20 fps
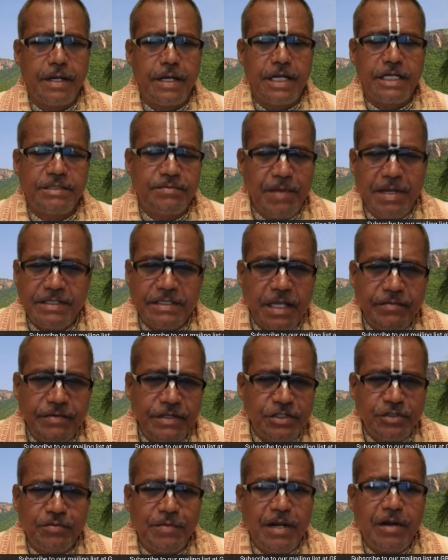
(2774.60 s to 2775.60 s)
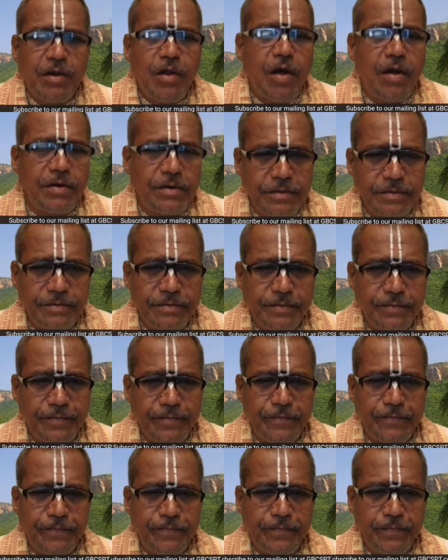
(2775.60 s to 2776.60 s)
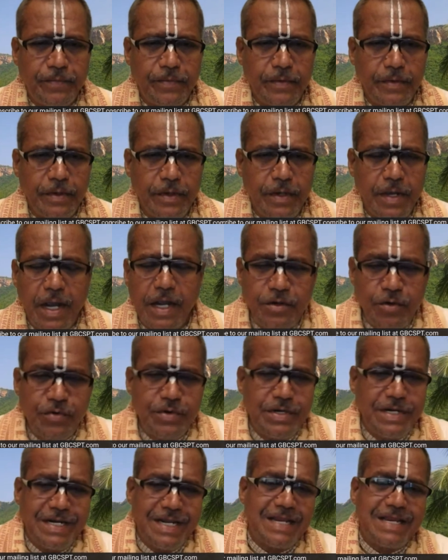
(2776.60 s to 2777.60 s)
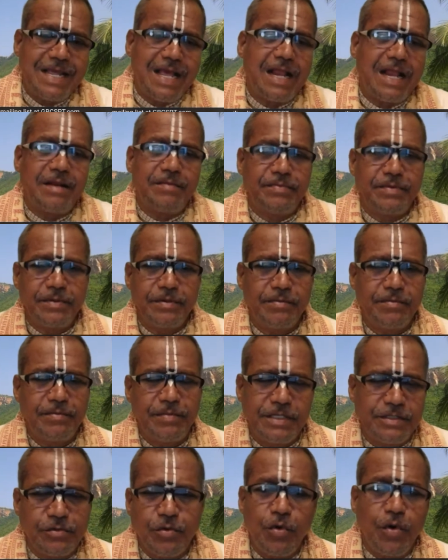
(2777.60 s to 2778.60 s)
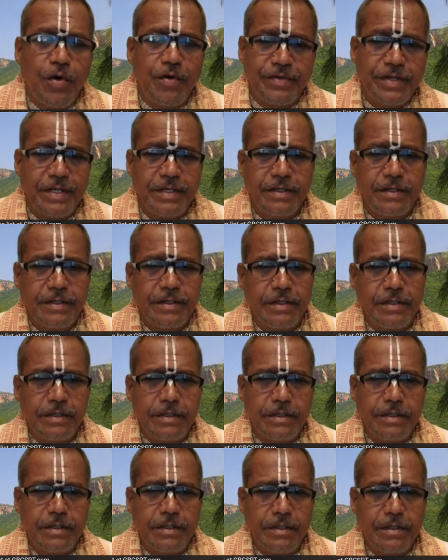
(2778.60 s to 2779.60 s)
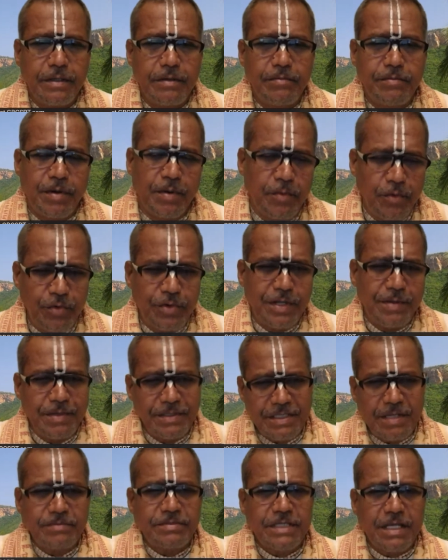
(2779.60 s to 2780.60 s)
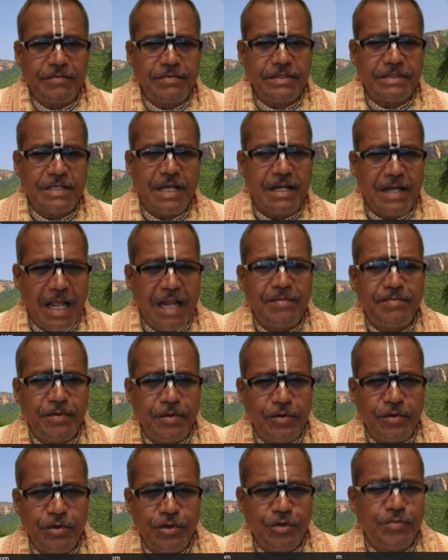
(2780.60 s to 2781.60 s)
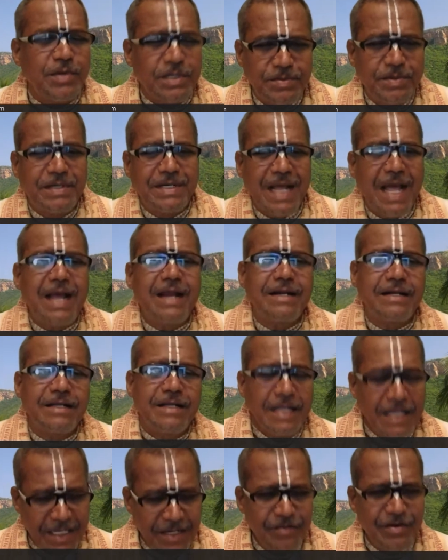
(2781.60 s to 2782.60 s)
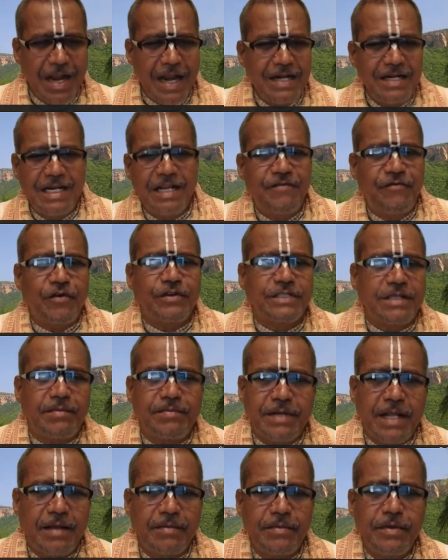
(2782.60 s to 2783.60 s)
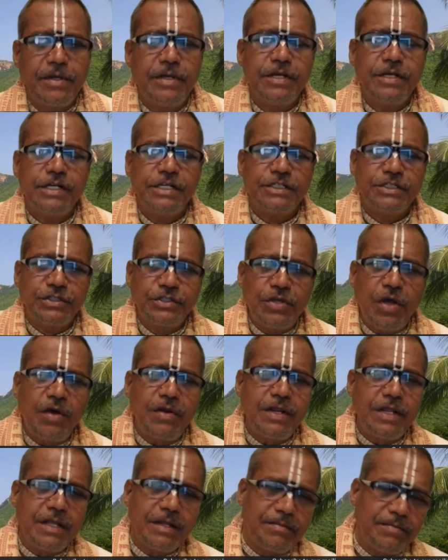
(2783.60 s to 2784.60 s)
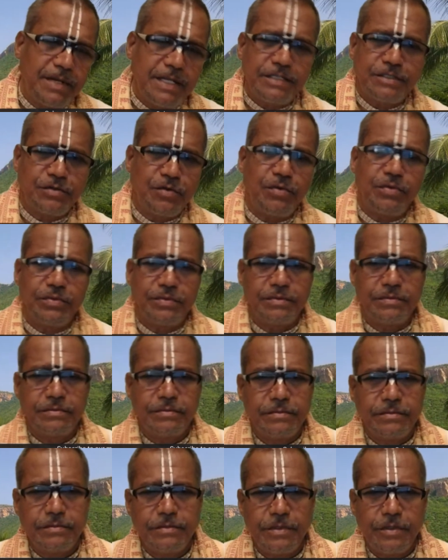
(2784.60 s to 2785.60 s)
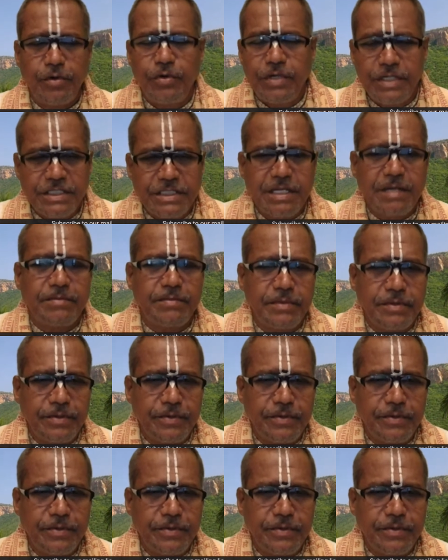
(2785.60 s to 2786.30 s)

It's my service to my Lord. I don't need any help. Please go. Prabhu, give me some service. I'll help you. You must be tired. I'll dig for some time. Sorry, please go. Don't disturb.